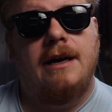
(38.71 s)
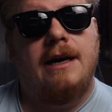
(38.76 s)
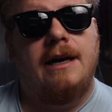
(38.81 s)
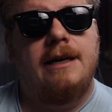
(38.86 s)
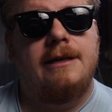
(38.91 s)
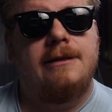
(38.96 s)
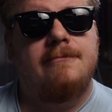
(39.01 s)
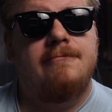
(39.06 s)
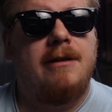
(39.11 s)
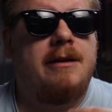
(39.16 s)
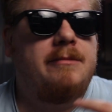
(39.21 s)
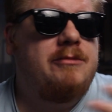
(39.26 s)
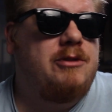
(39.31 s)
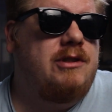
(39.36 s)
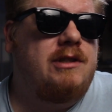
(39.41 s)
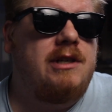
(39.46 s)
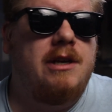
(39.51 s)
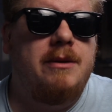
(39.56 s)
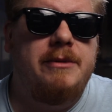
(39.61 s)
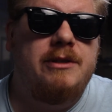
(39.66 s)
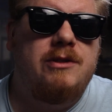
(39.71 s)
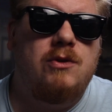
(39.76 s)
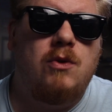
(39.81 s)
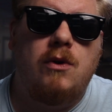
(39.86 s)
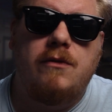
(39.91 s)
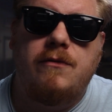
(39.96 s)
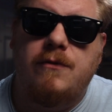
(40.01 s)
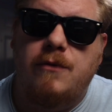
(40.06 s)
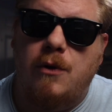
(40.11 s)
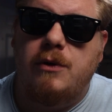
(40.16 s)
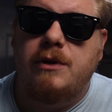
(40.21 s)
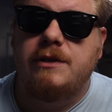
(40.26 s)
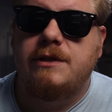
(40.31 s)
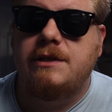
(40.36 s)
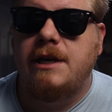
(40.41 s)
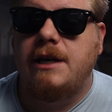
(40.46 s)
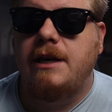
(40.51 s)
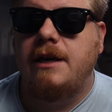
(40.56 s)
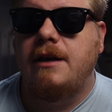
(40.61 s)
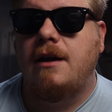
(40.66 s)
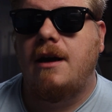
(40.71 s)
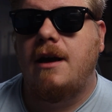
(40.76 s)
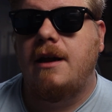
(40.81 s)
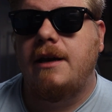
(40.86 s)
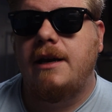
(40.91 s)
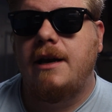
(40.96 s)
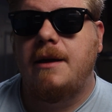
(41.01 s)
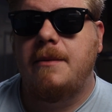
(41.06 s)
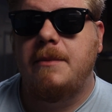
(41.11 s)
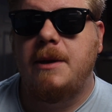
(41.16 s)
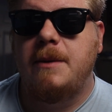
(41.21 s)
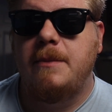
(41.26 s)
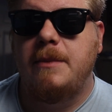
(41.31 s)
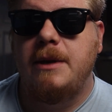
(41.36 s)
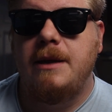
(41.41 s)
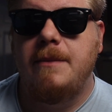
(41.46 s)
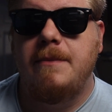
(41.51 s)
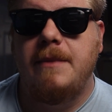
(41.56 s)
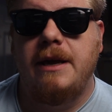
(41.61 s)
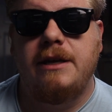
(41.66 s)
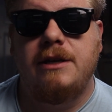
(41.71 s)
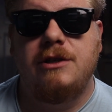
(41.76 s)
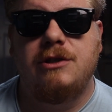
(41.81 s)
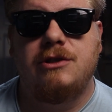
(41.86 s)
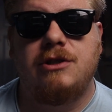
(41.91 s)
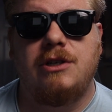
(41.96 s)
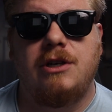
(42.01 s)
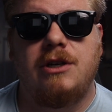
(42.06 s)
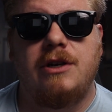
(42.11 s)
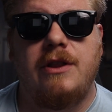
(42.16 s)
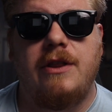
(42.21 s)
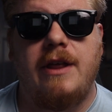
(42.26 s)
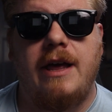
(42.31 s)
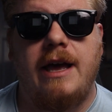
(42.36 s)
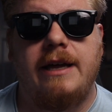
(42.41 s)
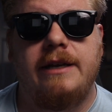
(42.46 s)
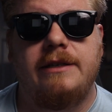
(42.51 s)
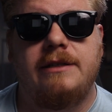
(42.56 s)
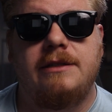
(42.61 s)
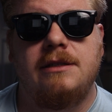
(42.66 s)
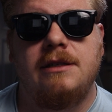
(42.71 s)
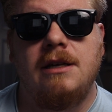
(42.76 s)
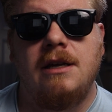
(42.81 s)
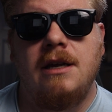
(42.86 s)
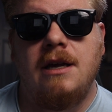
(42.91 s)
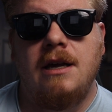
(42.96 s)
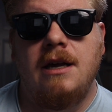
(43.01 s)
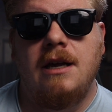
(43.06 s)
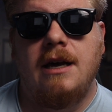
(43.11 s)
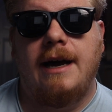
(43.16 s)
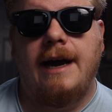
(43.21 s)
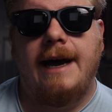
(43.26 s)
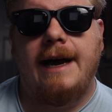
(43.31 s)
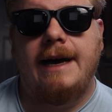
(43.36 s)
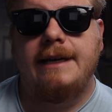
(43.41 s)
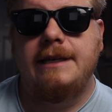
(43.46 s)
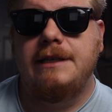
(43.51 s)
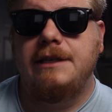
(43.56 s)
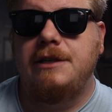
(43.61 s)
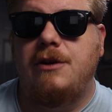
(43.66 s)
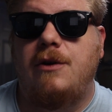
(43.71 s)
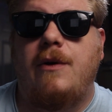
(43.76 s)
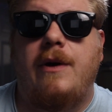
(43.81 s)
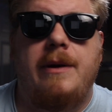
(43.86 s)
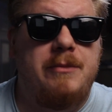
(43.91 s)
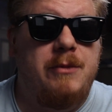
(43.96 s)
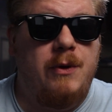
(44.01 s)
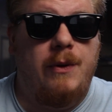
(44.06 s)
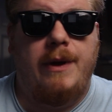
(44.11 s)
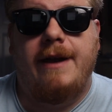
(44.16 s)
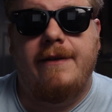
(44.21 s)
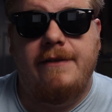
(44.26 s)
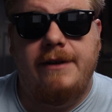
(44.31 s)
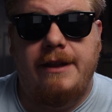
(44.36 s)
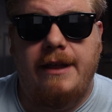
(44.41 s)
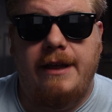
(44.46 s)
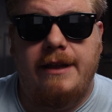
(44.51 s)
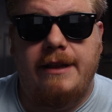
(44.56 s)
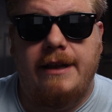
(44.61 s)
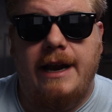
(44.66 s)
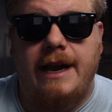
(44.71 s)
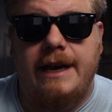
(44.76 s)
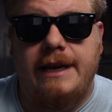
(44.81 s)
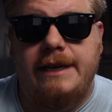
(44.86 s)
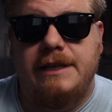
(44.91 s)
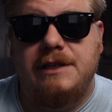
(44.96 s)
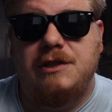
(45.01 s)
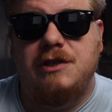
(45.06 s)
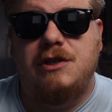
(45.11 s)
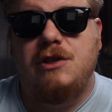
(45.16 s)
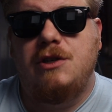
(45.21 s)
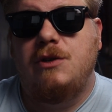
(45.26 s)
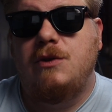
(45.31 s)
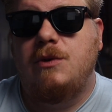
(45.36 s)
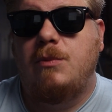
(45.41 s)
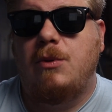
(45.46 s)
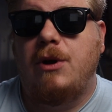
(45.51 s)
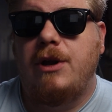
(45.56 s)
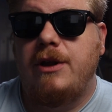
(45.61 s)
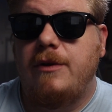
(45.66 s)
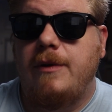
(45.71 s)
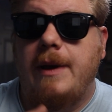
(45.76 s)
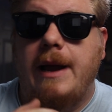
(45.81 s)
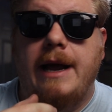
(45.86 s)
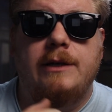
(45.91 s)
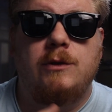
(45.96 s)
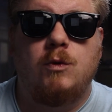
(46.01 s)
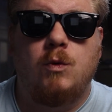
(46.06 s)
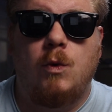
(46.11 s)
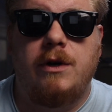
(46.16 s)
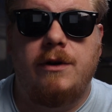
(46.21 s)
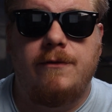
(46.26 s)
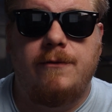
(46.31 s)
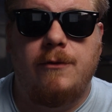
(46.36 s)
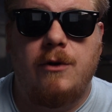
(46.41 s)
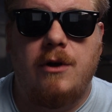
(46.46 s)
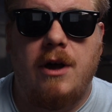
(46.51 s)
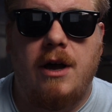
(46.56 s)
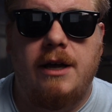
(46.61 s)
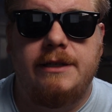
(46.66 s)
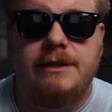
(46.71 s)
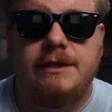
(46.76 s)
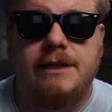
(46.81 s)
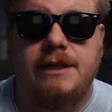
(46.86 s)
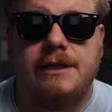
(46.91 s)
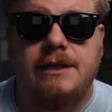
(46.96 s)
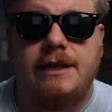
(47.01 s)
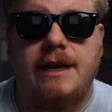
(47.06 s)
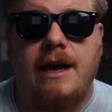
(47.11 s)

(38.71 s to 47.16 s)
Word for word: Um, I'm just going to be sort of focusing in on it. I'm going to be making sure that, uh, you know, I'm doing everything that I need to do to bring you guys wonderful content.